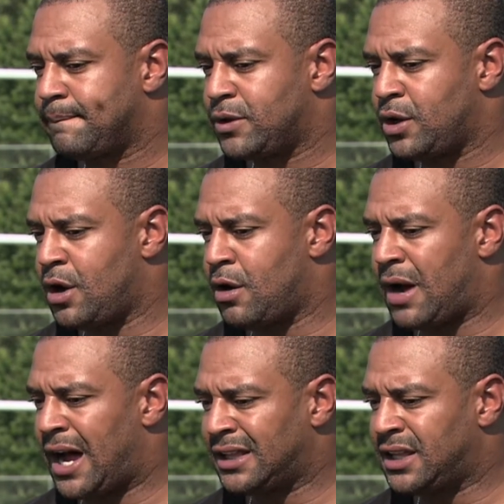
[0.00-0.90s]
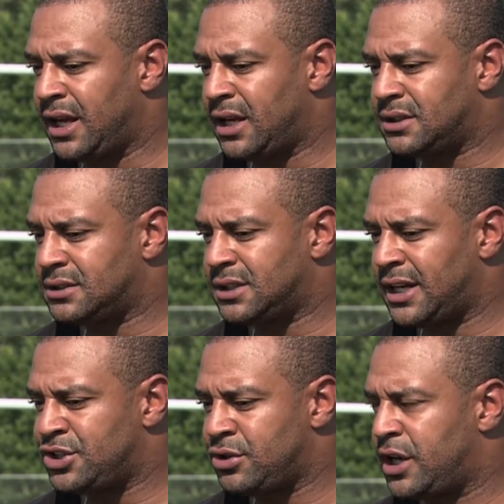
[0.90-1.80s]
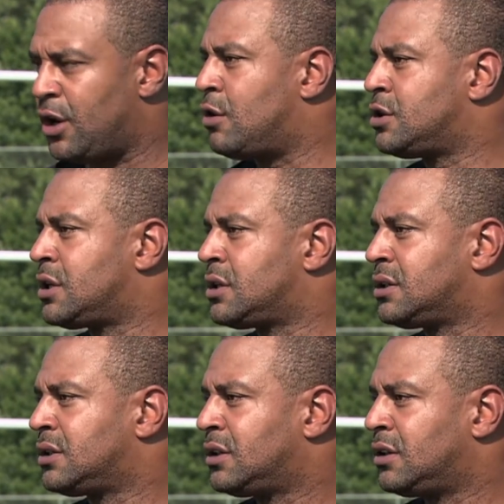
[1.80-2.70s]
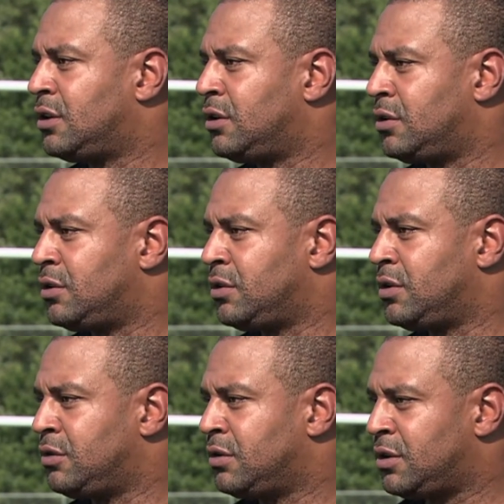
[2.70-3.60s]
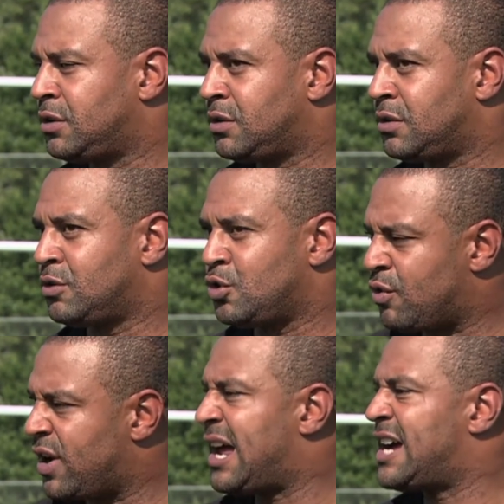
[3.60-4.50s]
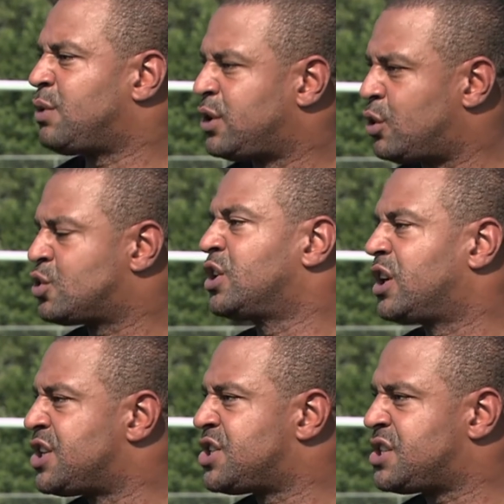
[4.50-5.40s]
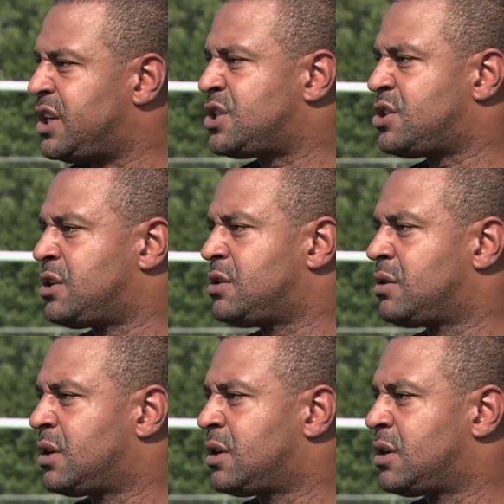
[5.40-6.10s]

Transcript: you know, I think as you get older, you realize what those concussions did to you.